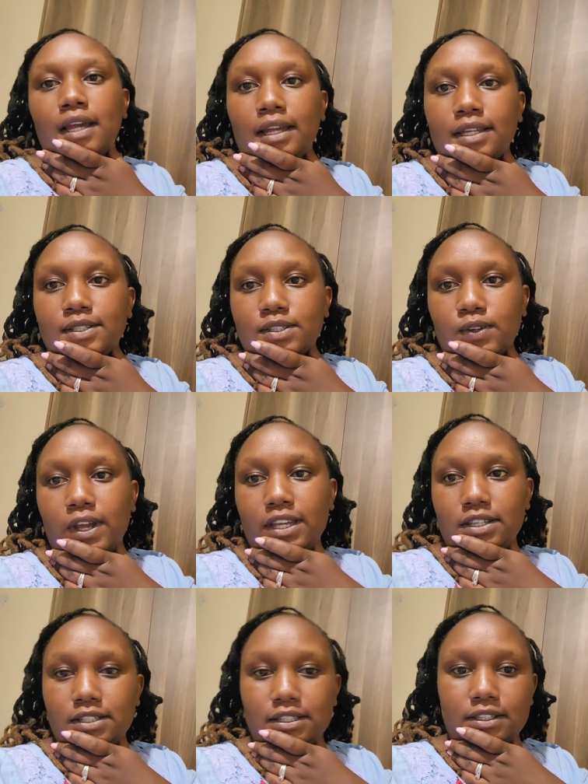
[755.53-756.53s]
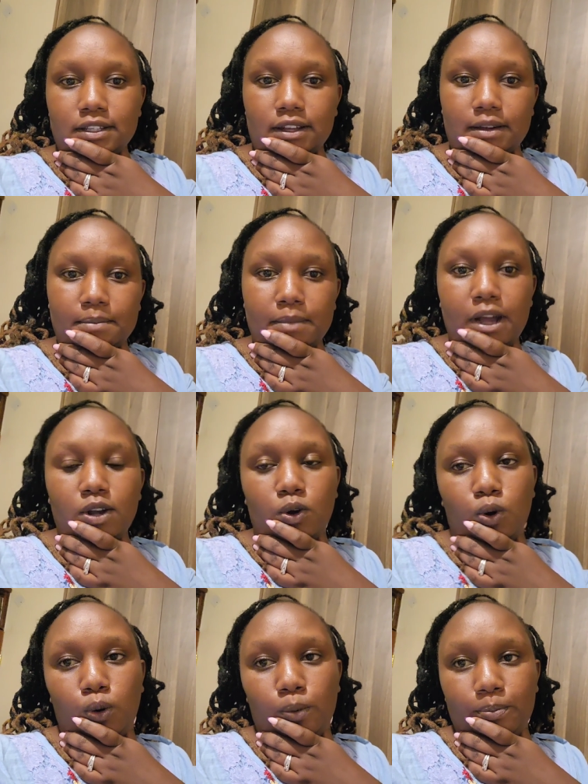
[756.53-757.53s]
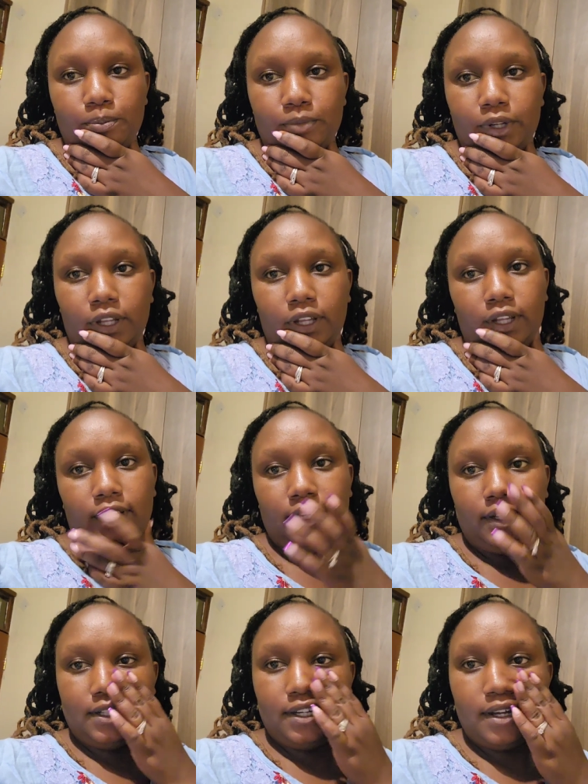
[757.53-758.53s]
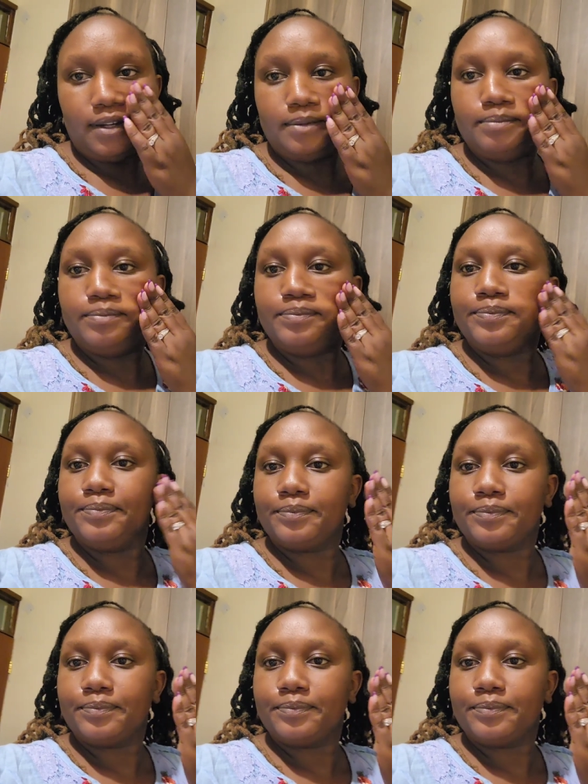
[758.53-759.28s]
so guys i'm back home and um